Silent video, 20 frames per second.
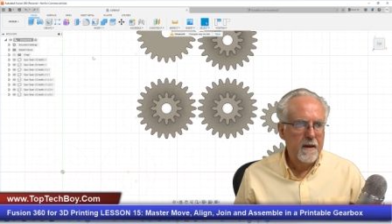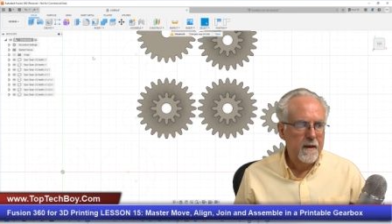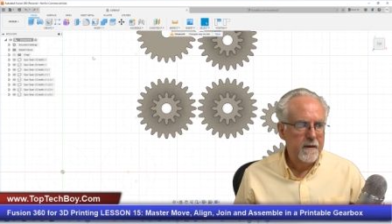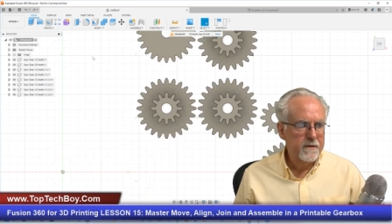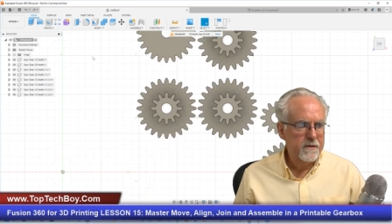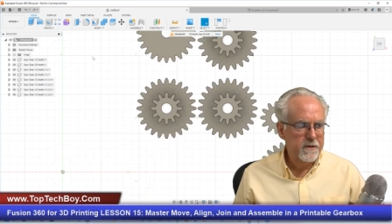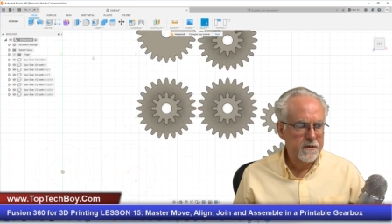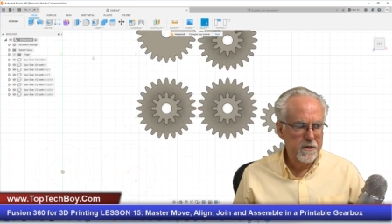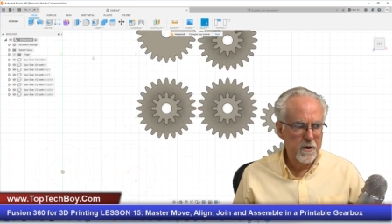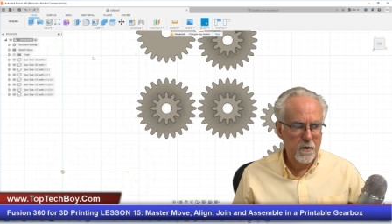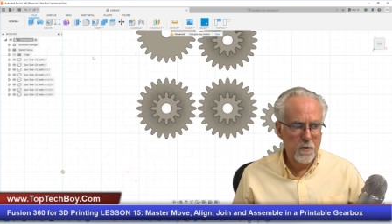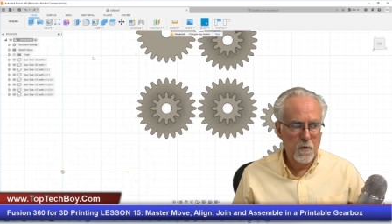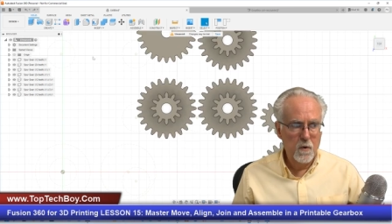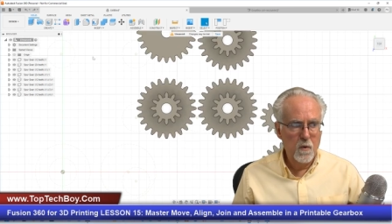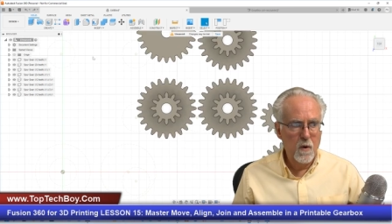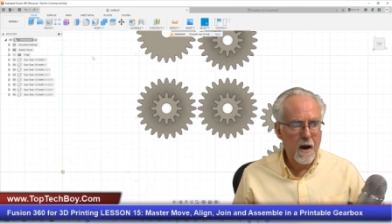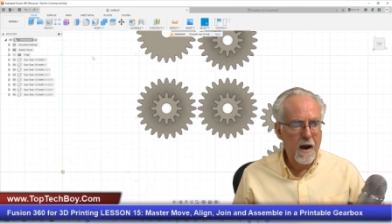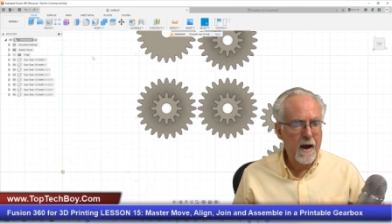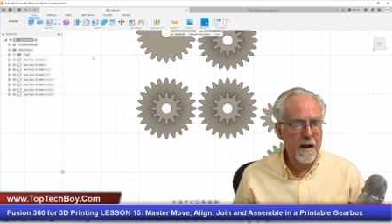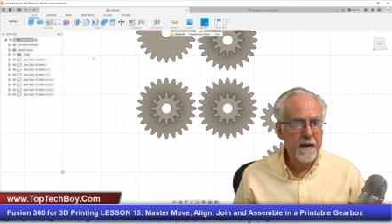
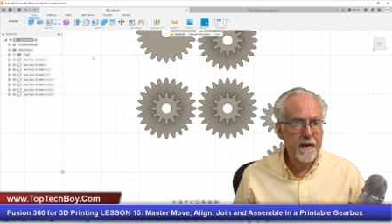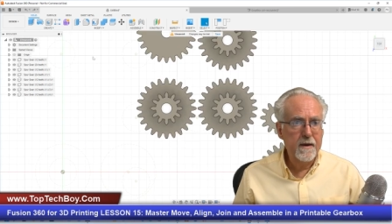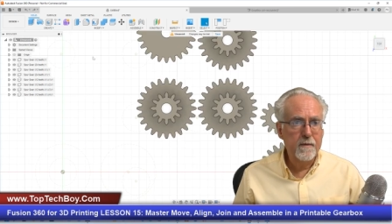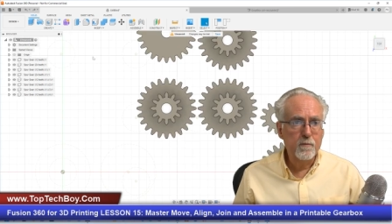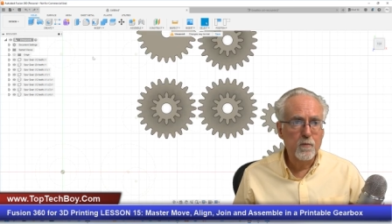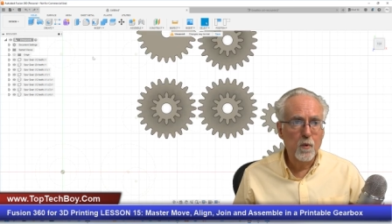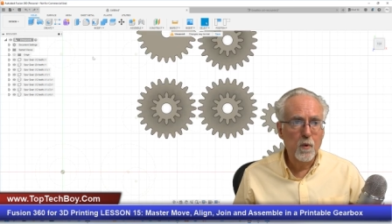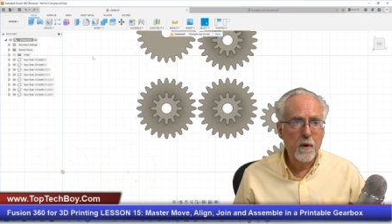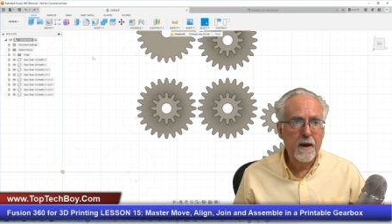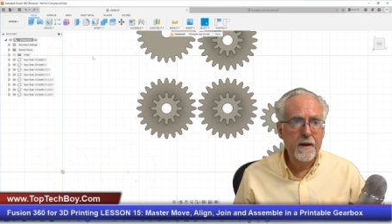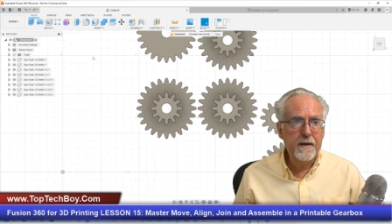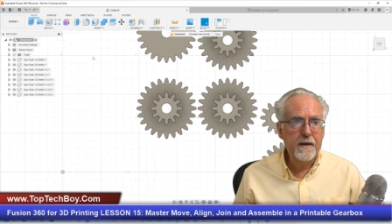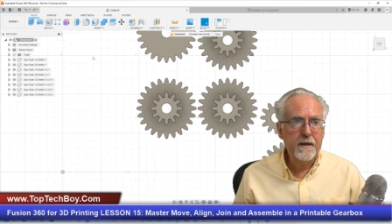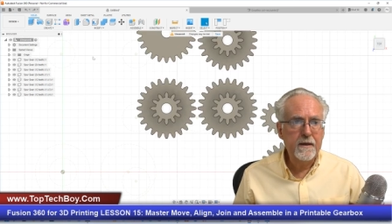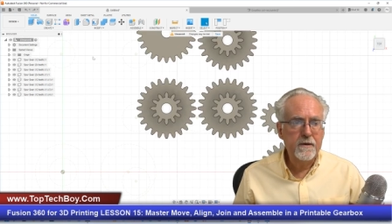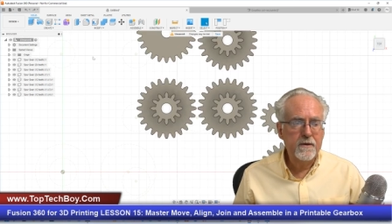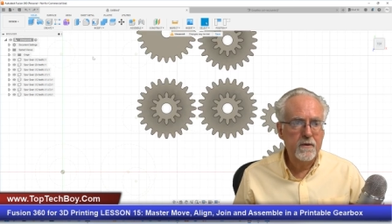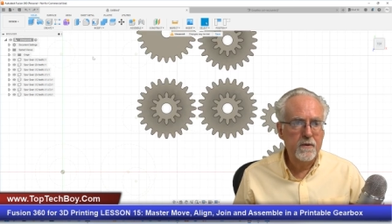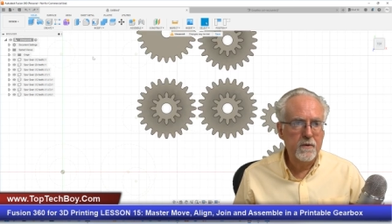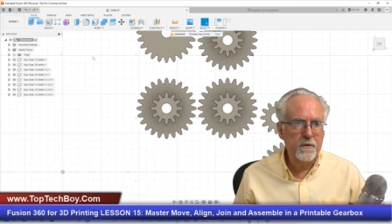So I am ready
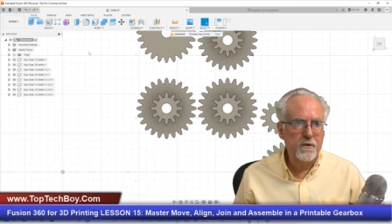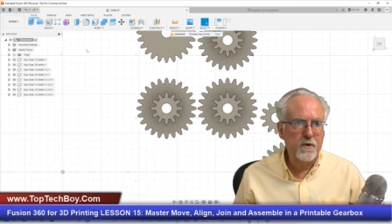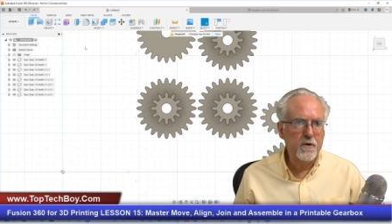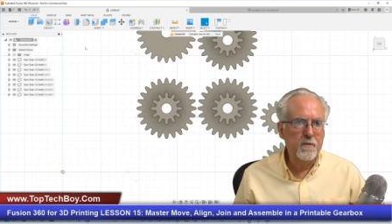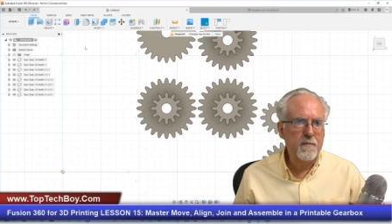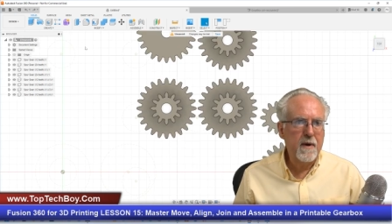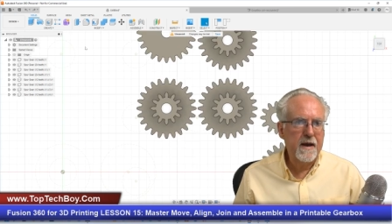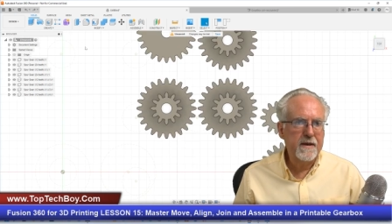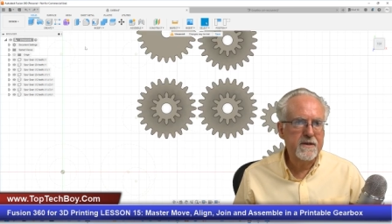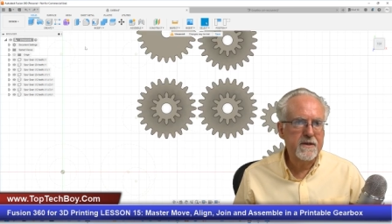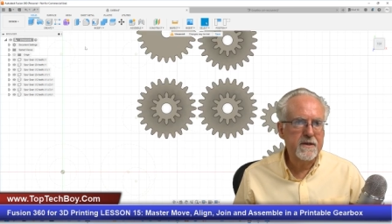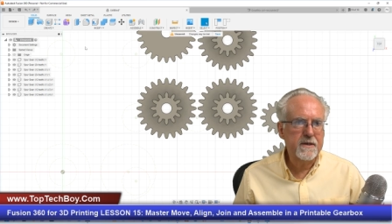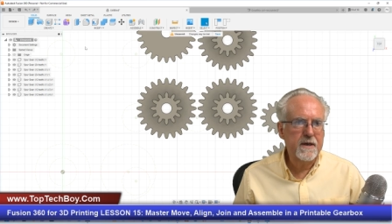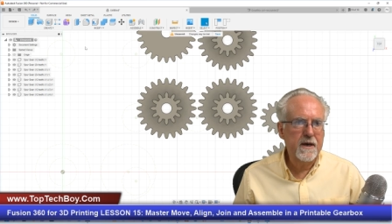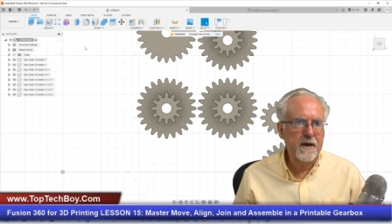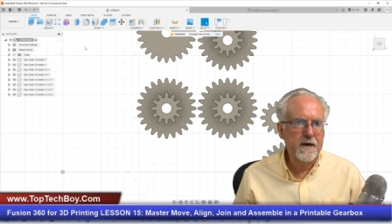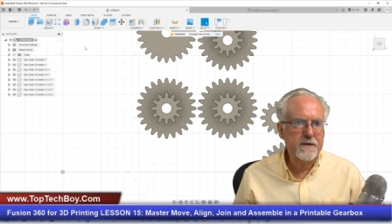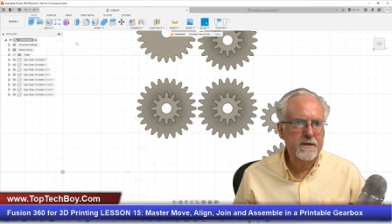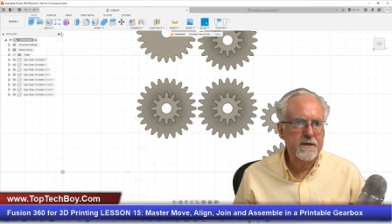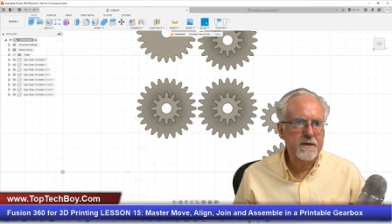to do my
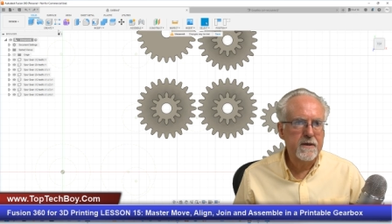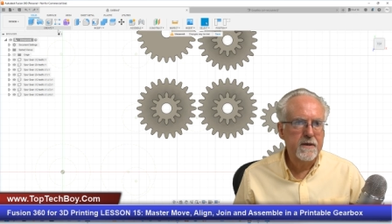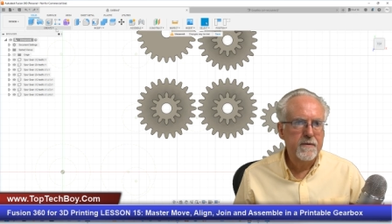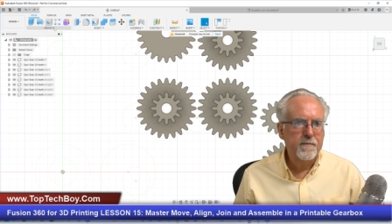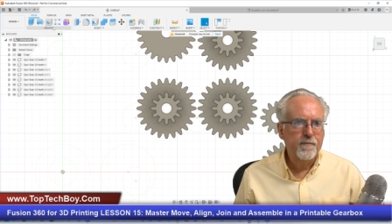sketch.